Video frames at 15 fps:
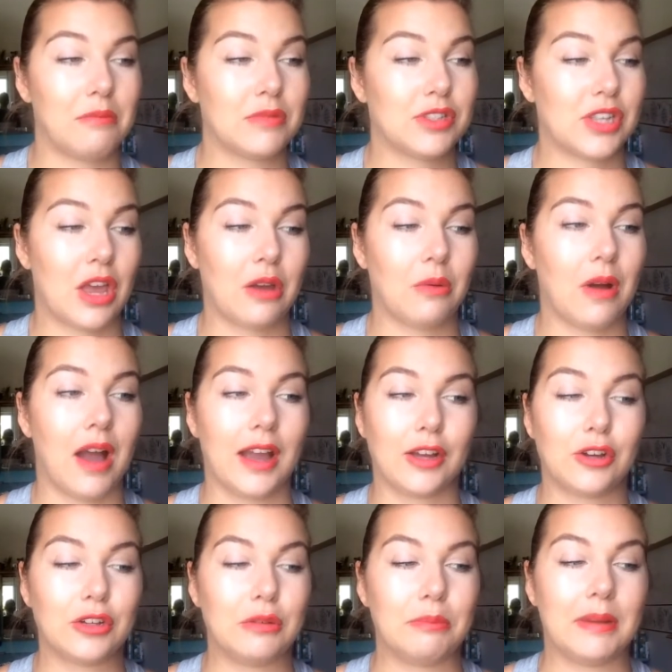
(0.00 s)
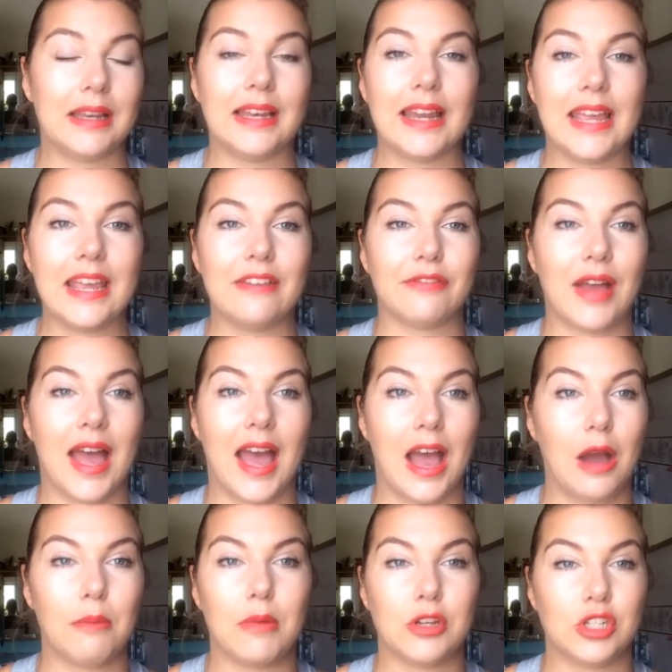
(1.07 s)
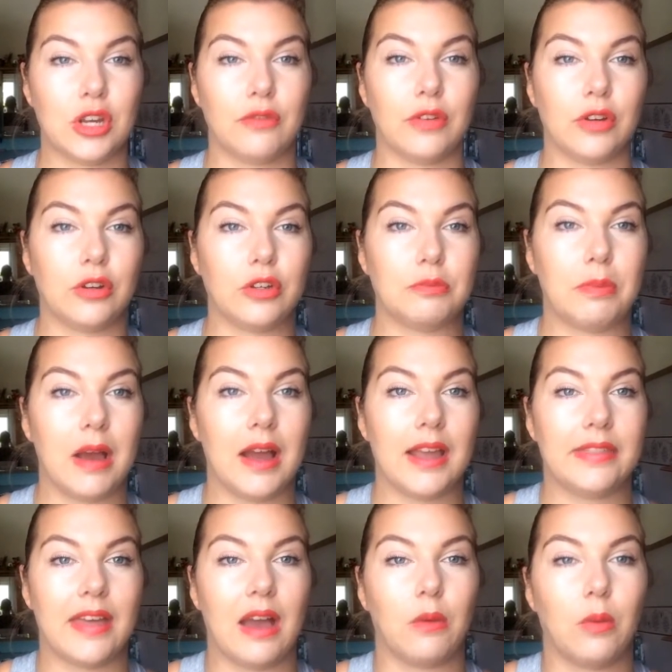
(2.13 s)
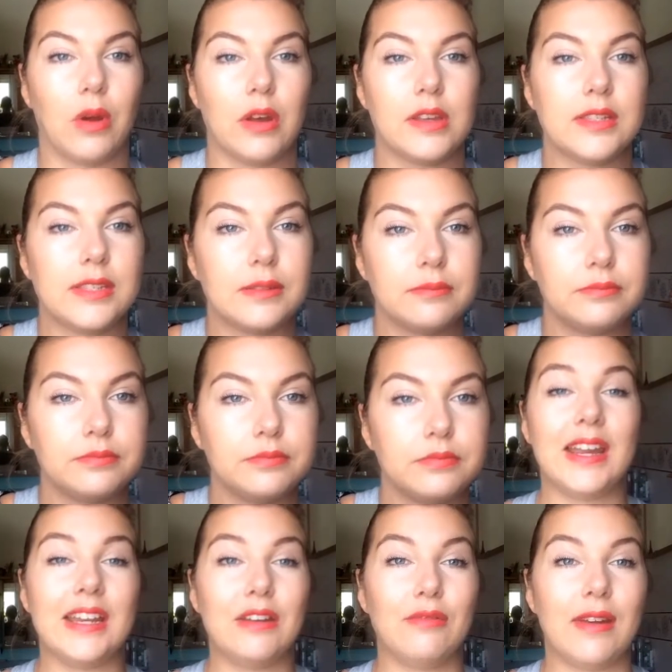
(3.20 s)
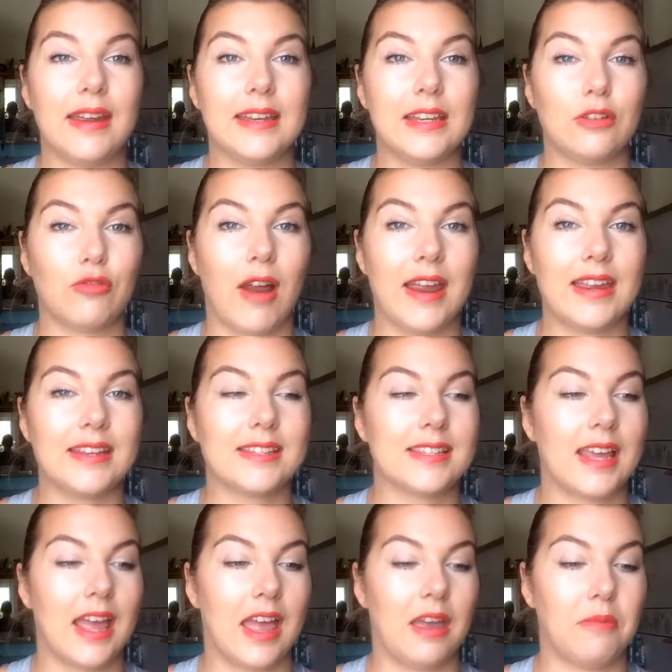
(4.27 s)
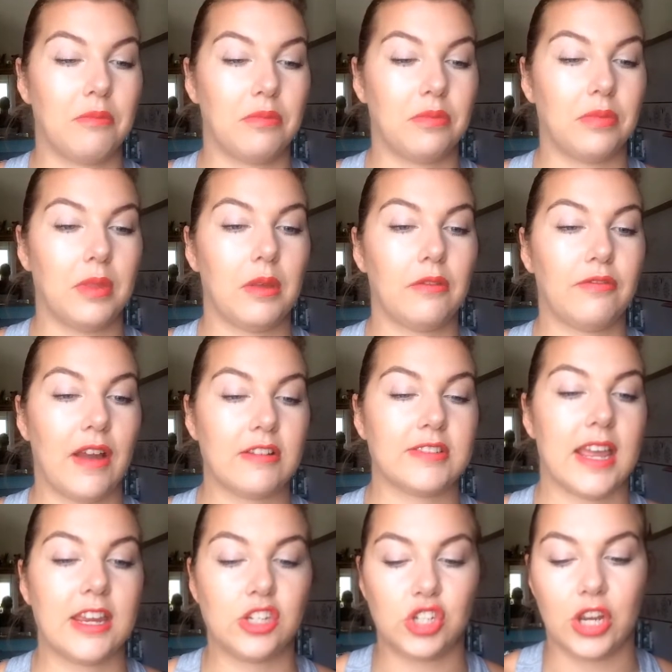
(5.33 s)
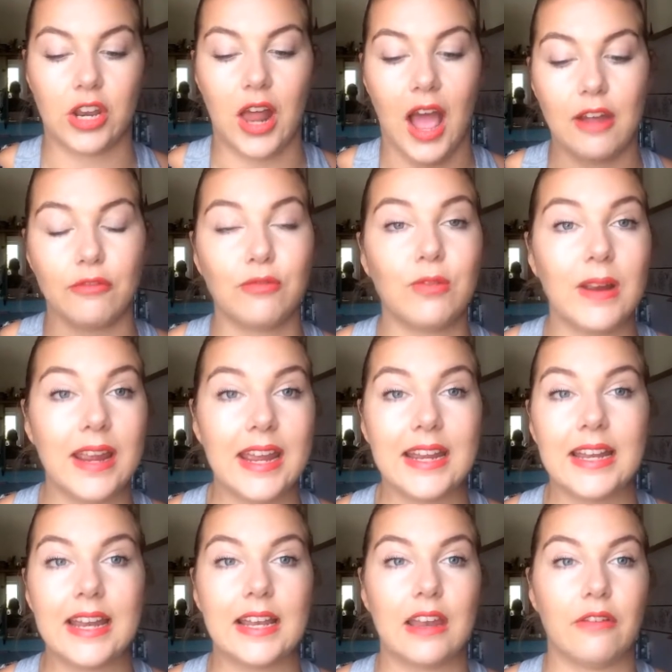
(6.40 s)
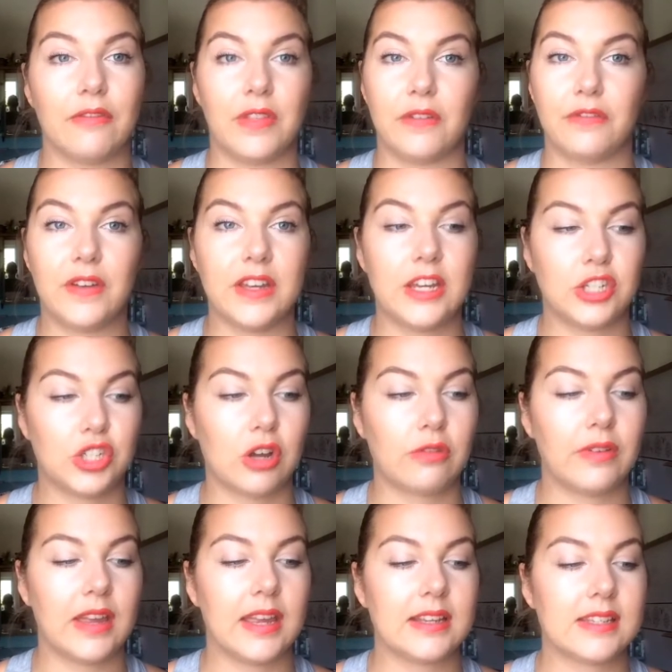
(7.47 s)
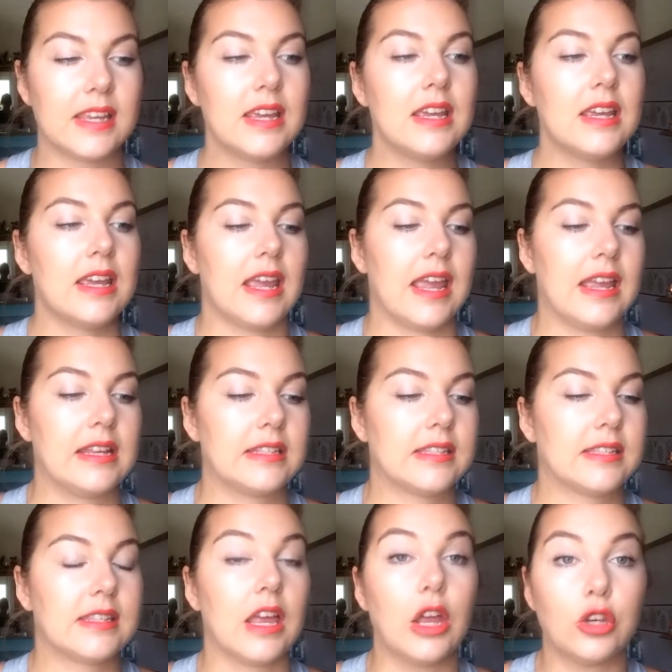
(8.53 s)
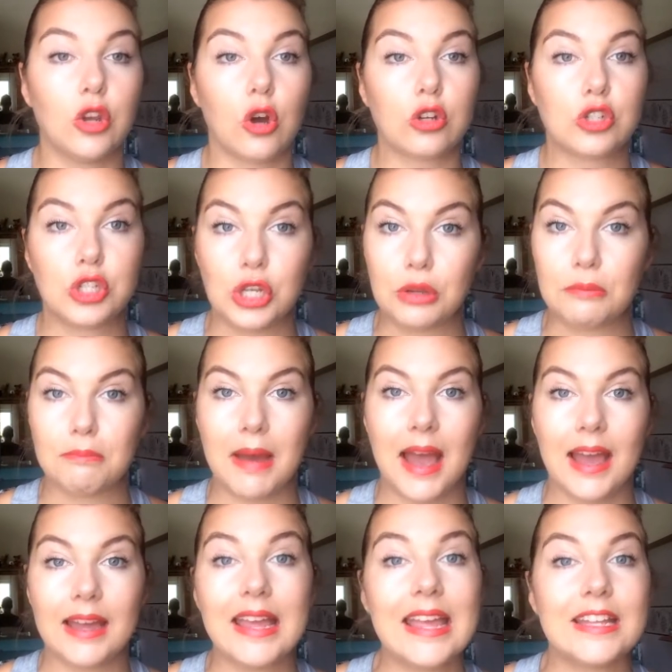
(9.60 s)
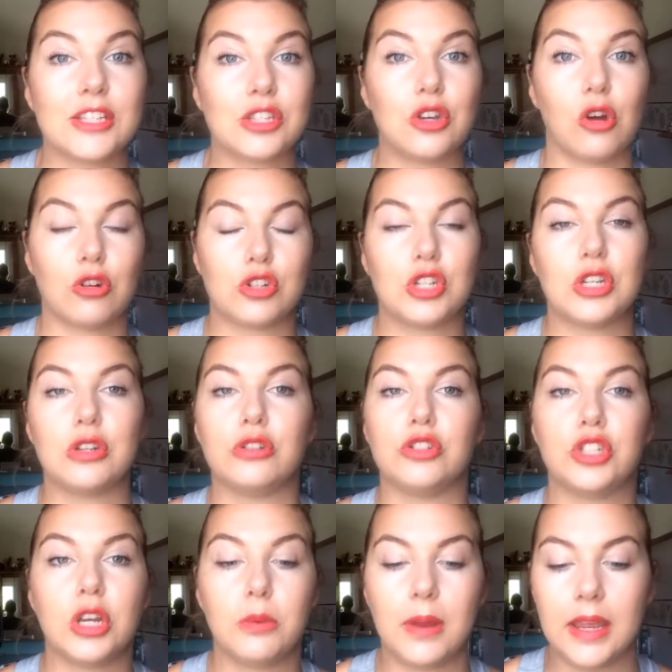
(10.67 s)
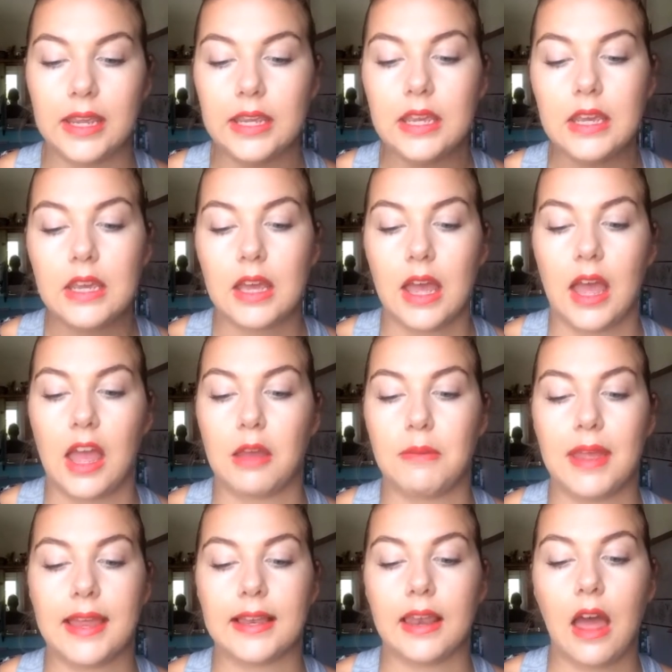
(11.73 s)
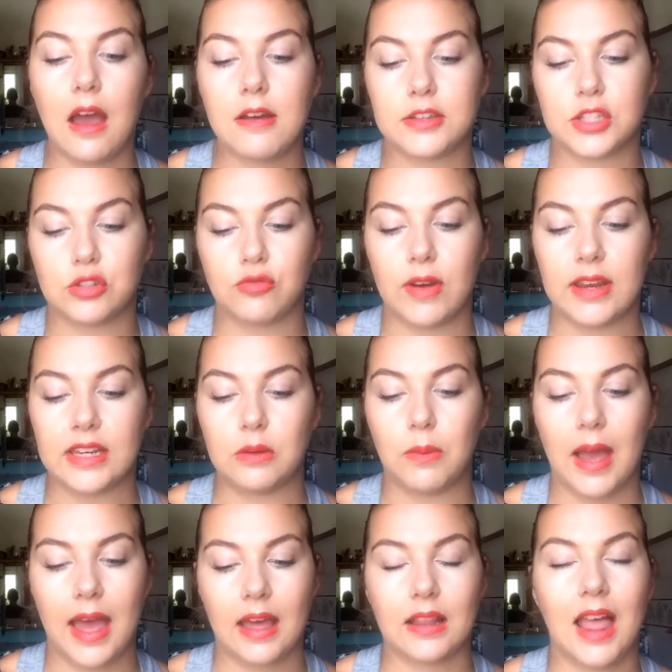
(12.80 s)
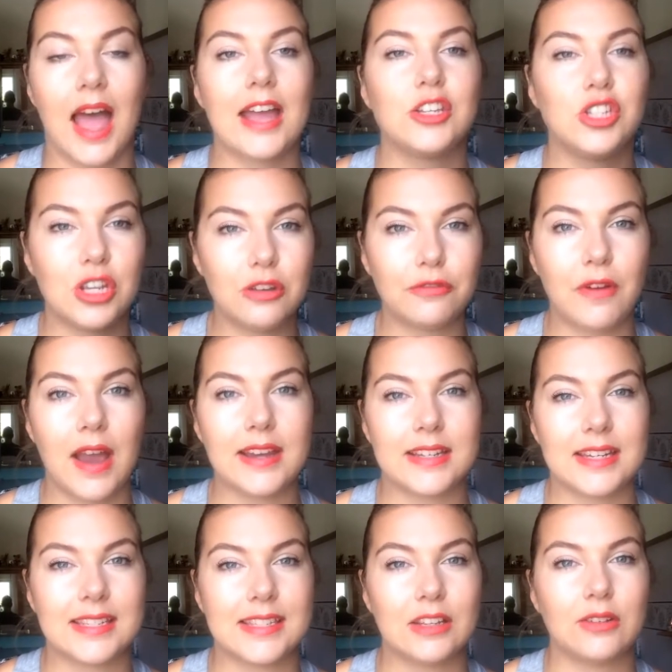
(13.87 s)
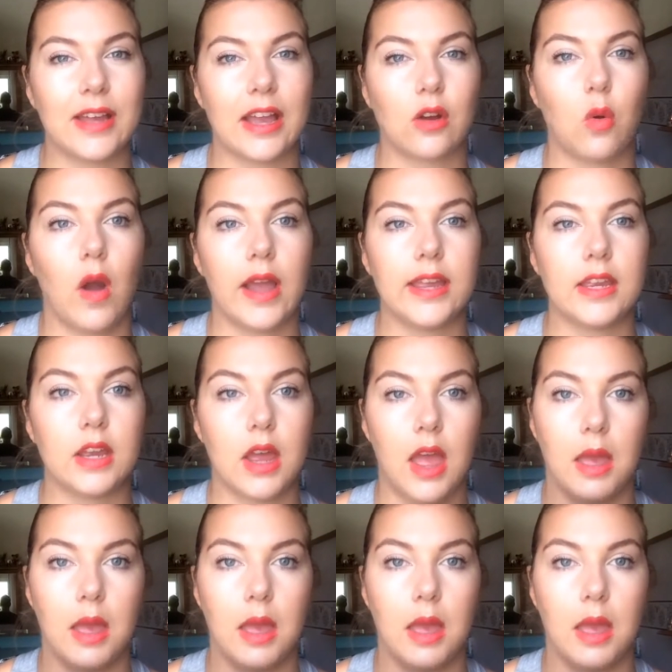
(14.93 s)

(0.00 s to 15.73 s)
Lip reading: So I couldn't believe how much of a good buy that was. Really, really great foundation. I really love the finish of it. It's not too matte, it's not too dewy, it lasts really well. I do find I still get quite